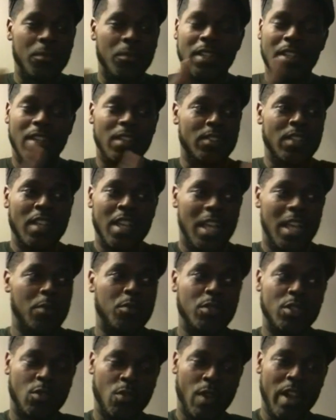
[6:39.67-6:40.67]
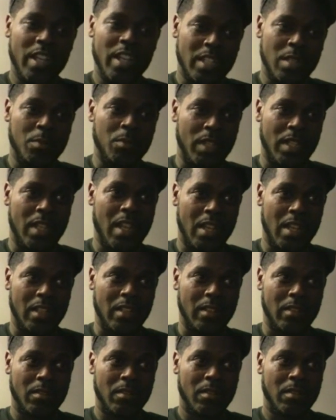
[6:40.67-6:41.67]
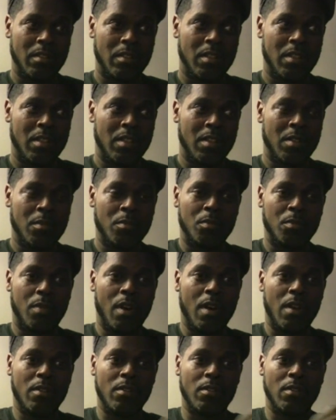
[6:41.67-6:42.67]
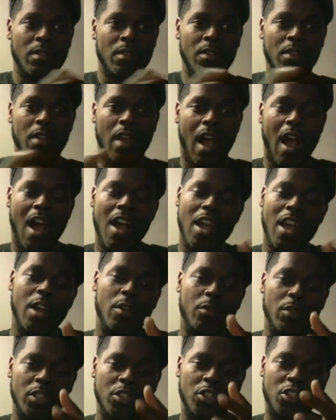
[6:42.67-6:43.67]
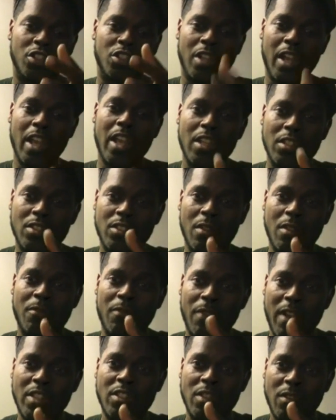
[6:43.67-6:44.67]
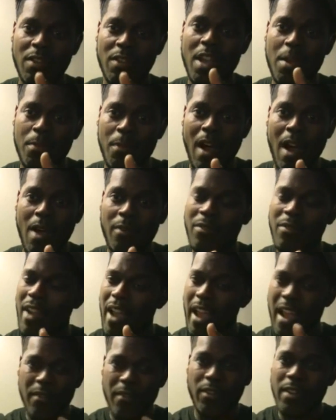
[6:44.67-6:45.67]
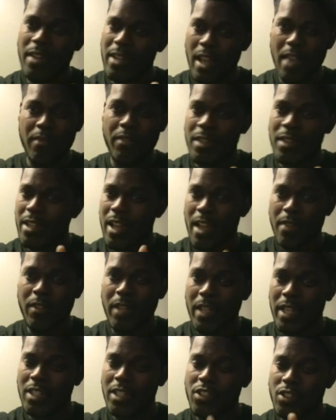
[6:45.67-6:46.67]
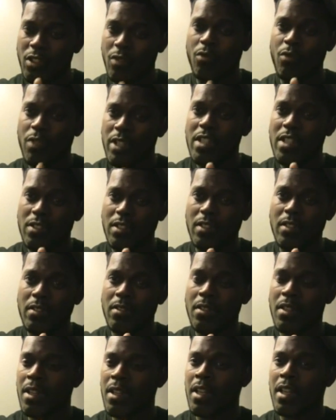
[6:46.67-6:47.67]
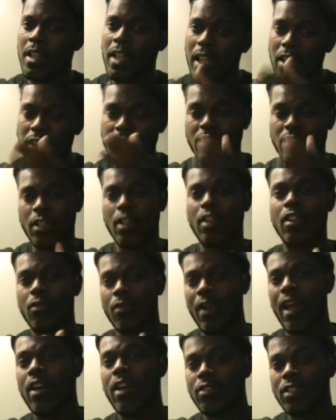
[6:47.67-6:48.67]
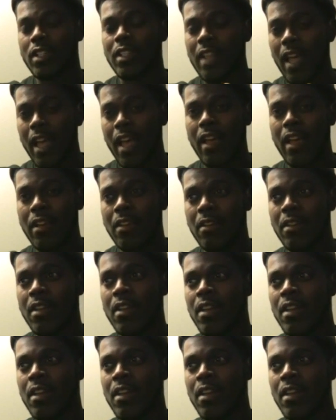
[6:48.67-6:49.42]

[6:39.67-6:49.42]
Because it was great in the beginning, but our era changed the face of hip hop forever and ever and ever. And it's the reason it's still around today.